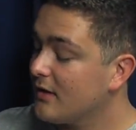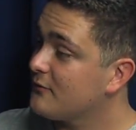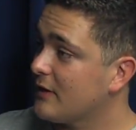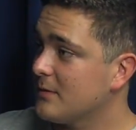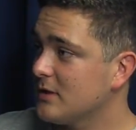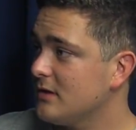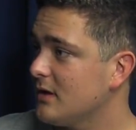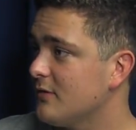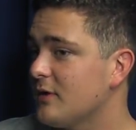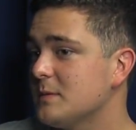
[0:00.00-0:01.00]
Family
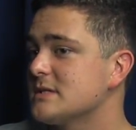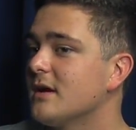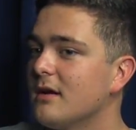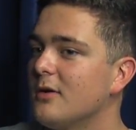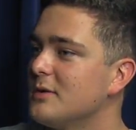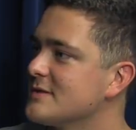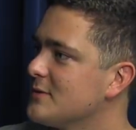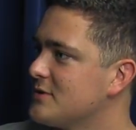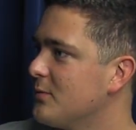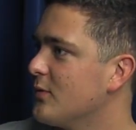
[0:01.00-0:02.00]
and family is not always
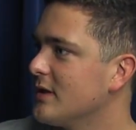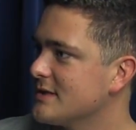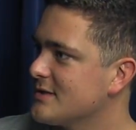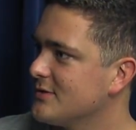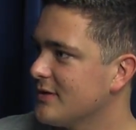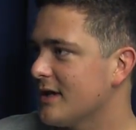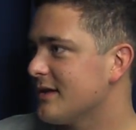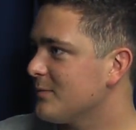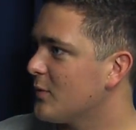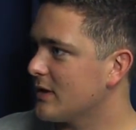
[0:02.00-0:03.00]
what you're born into, and I
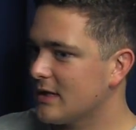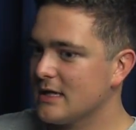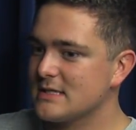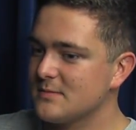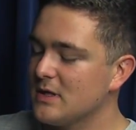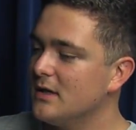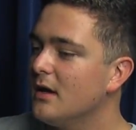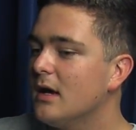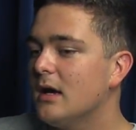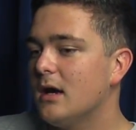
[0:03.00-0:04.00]
think point in case me,
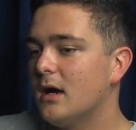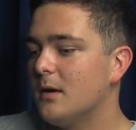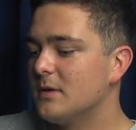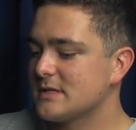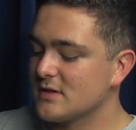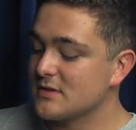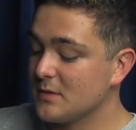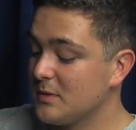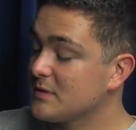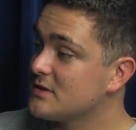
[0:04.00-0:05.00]
um, but it's also
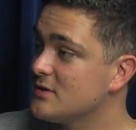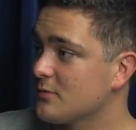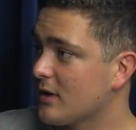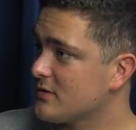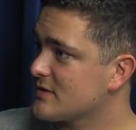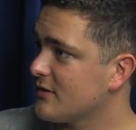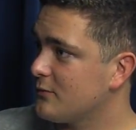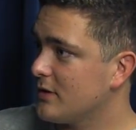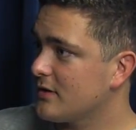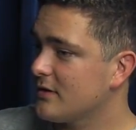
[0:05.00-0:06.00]
the people that you surround yourself
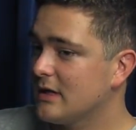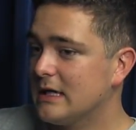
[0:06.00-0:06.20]
with.